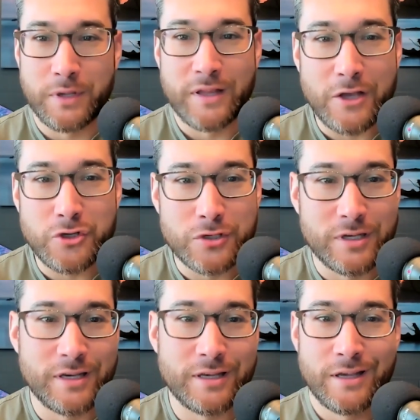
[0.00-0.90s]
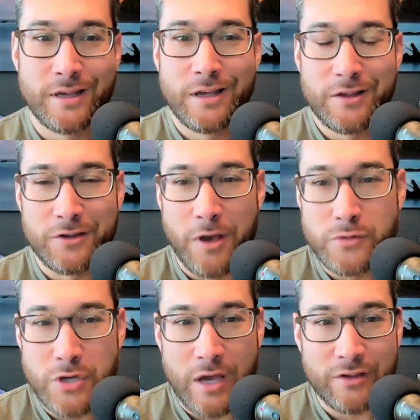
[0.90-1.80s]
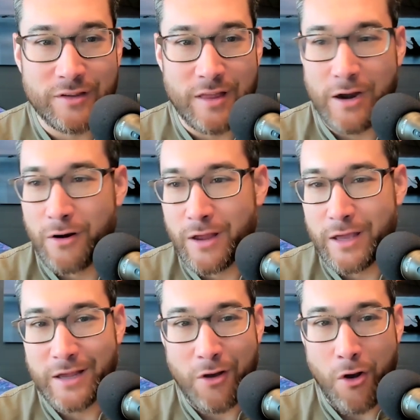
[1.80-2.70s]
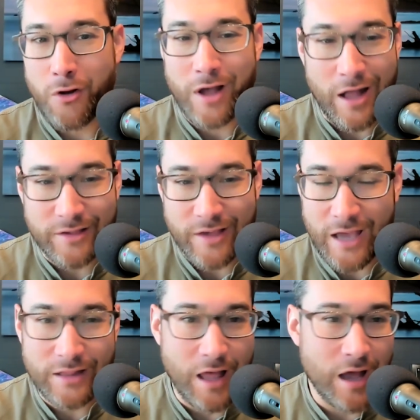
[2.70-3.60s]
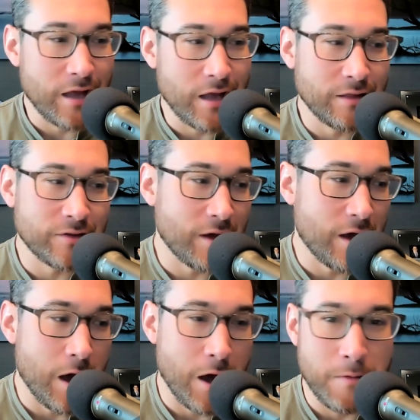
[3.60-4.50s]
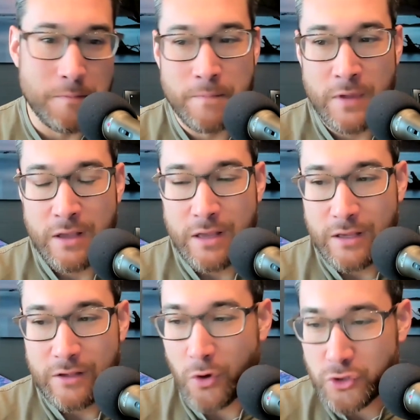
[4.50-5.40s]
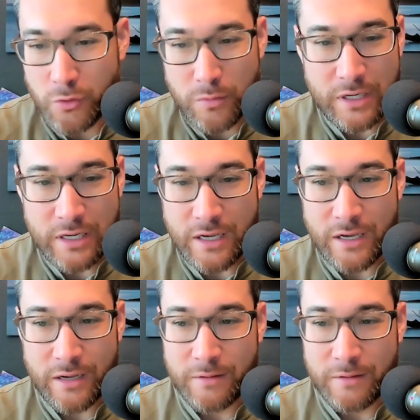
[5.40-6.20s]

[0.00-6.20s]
potentially subjects that are hitting all kinds of headlines, um, social media,